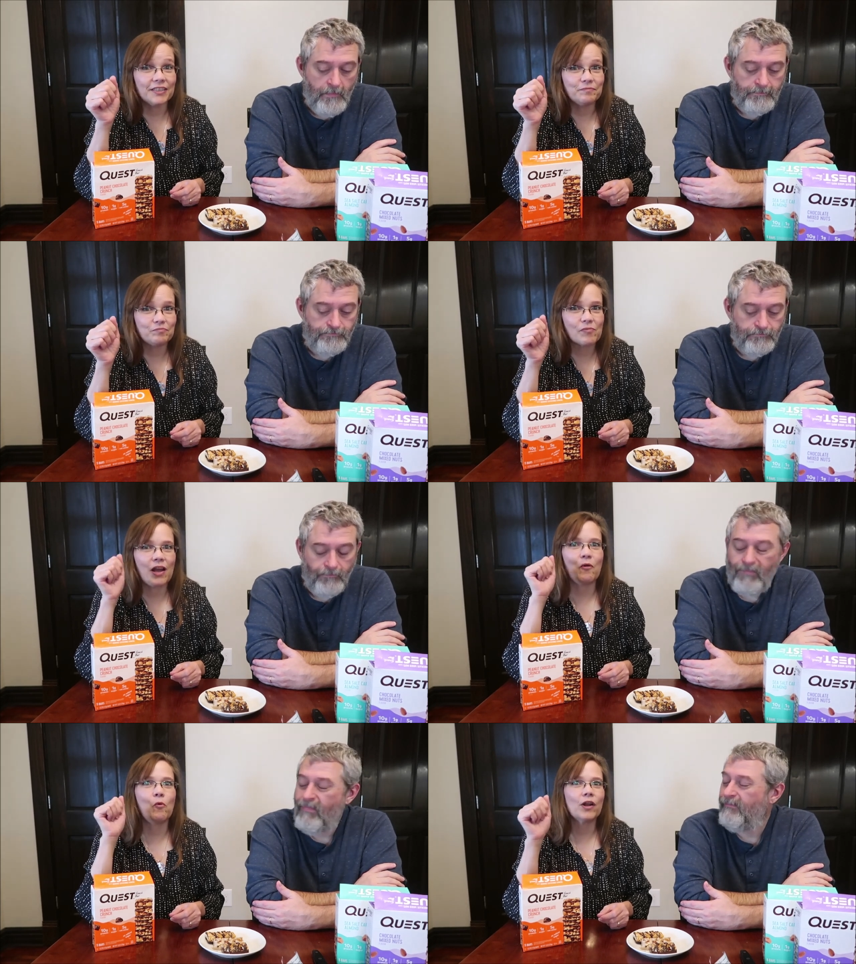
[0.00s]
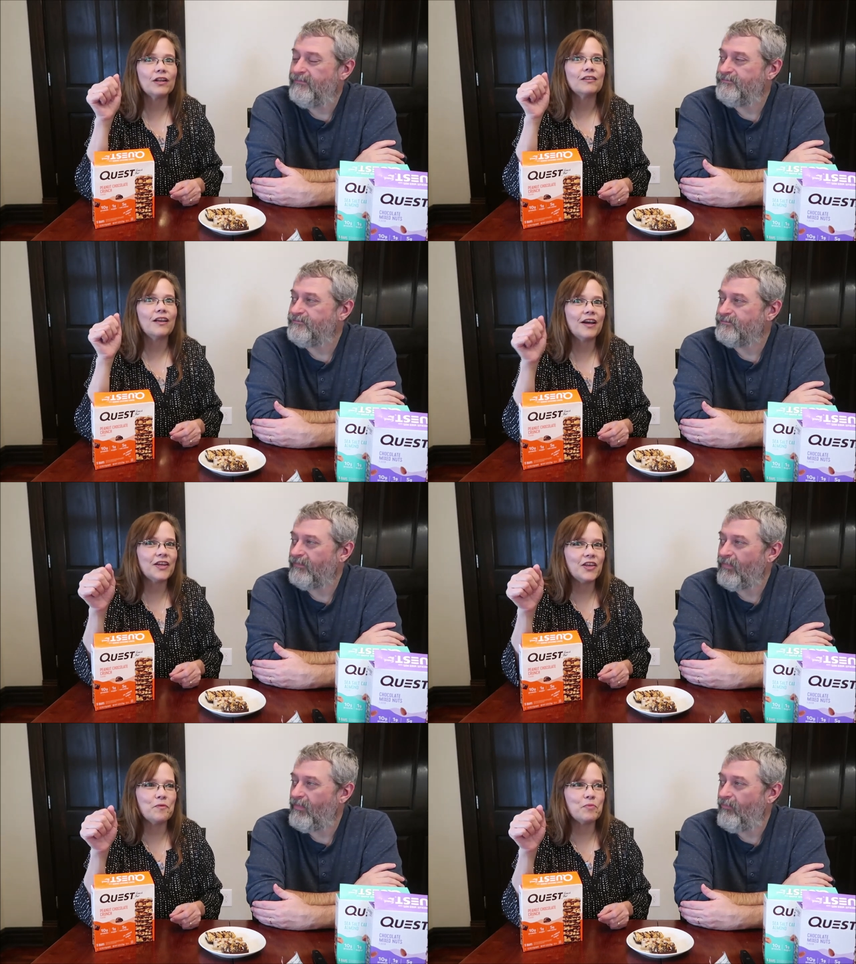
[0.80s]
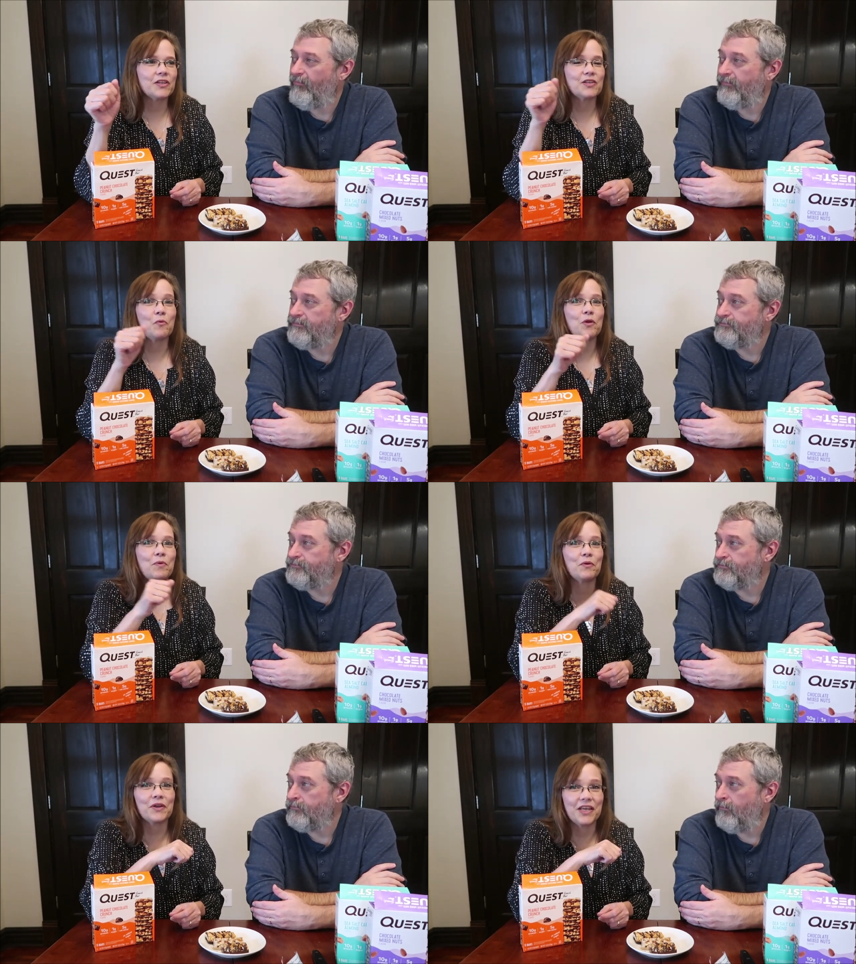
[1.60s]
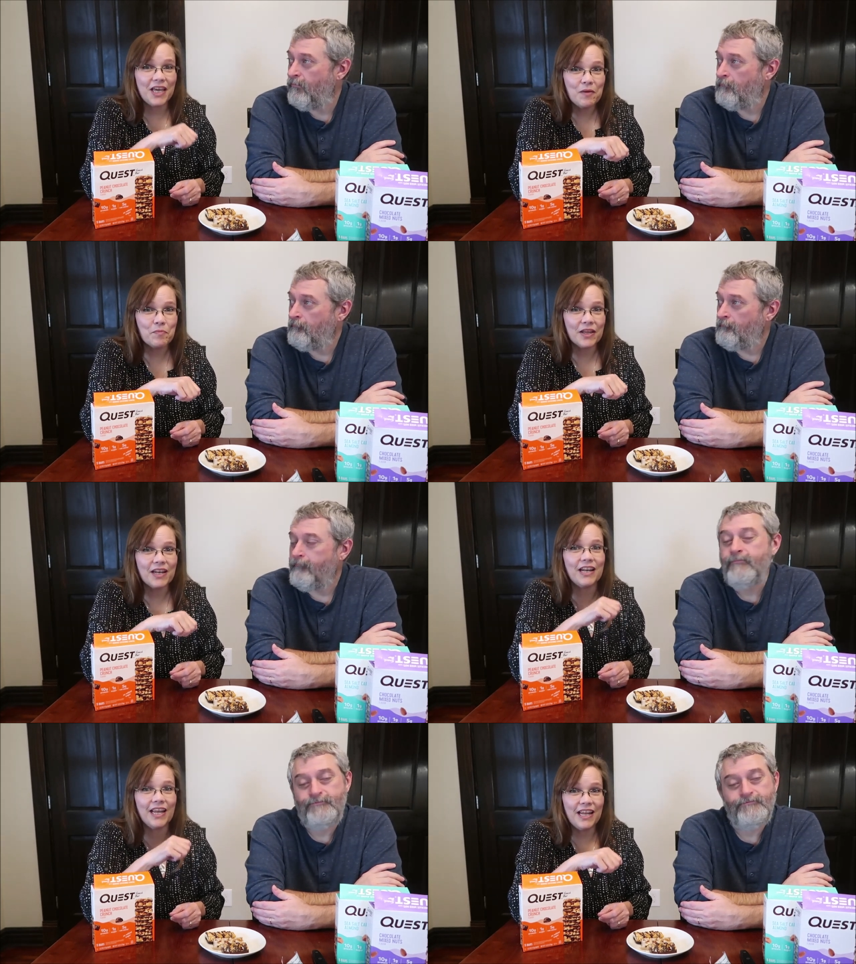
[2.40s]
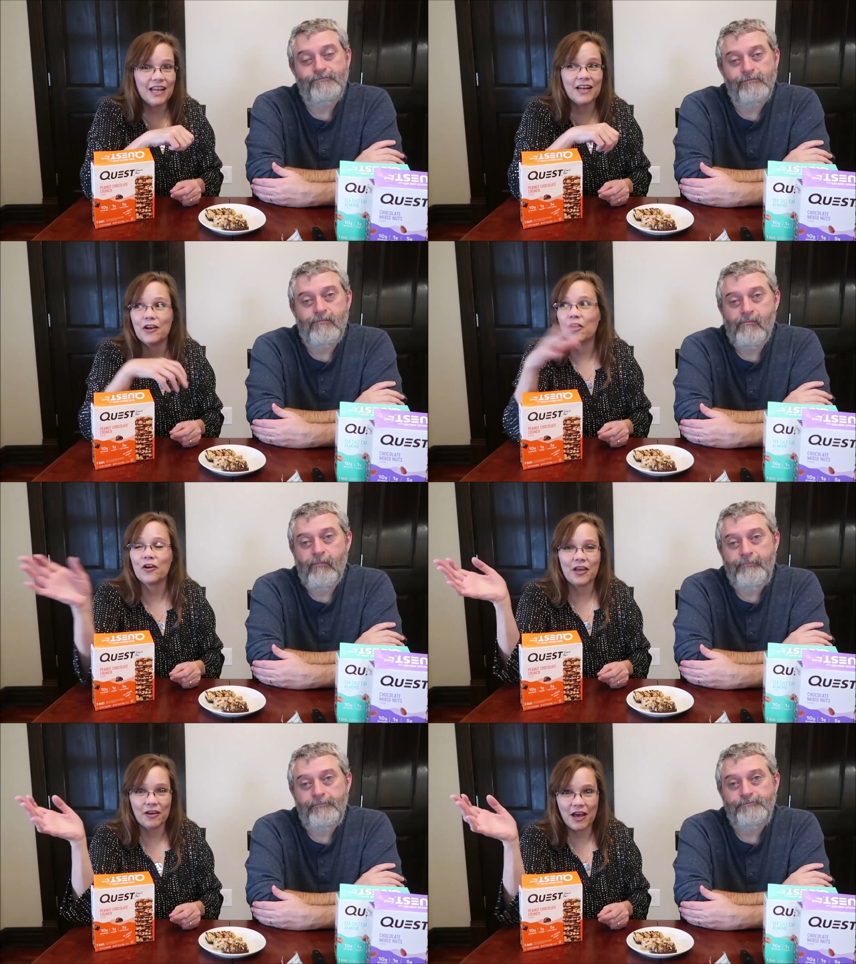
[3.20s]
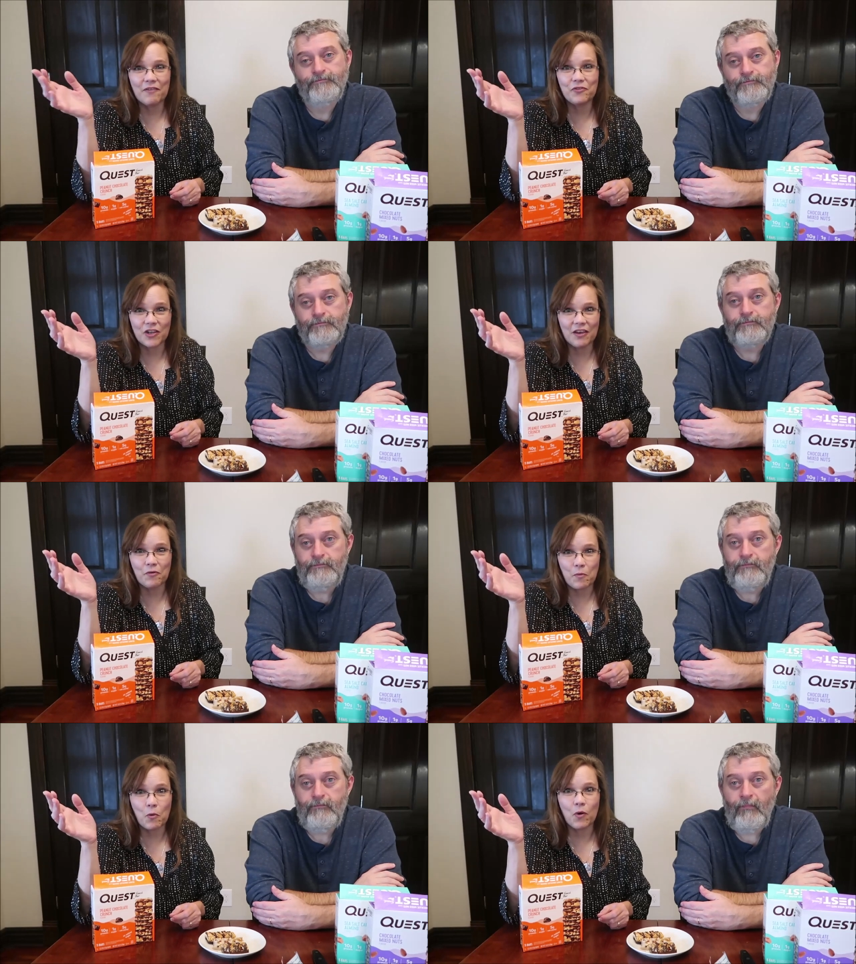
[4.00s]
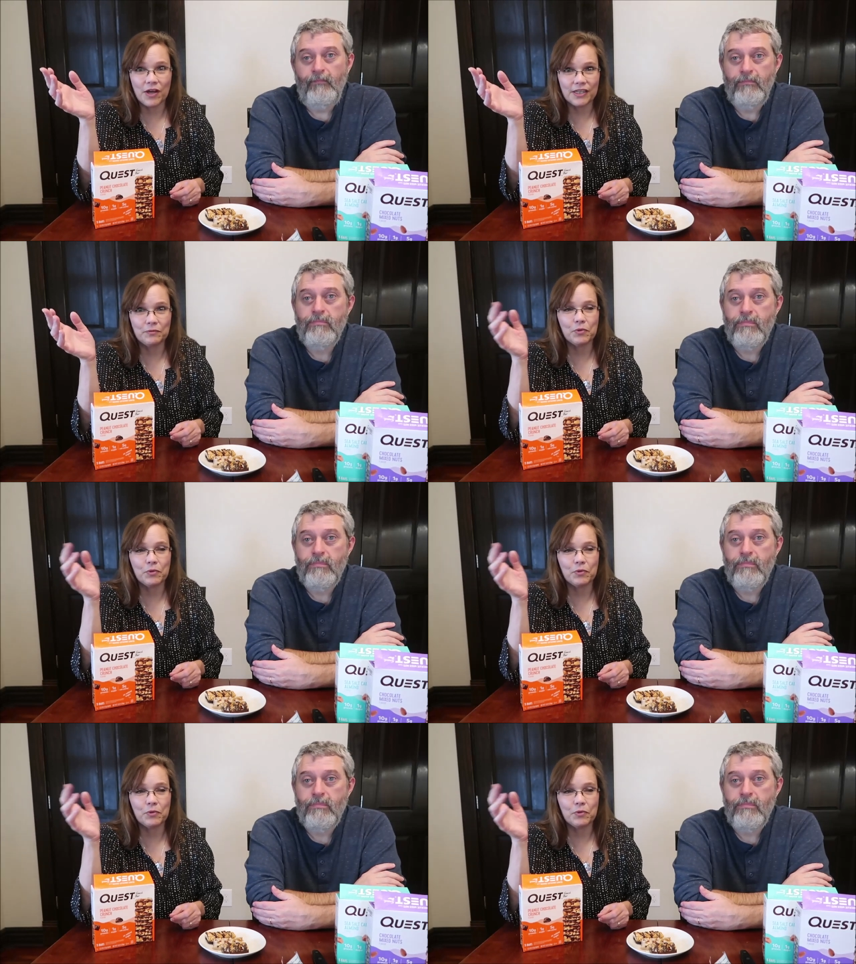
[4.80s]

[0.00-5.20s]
Speaker 1: Mm -hmm. I mm-hmm. want to like it because I want to be able to keep it and eat it and not get, have to give them away.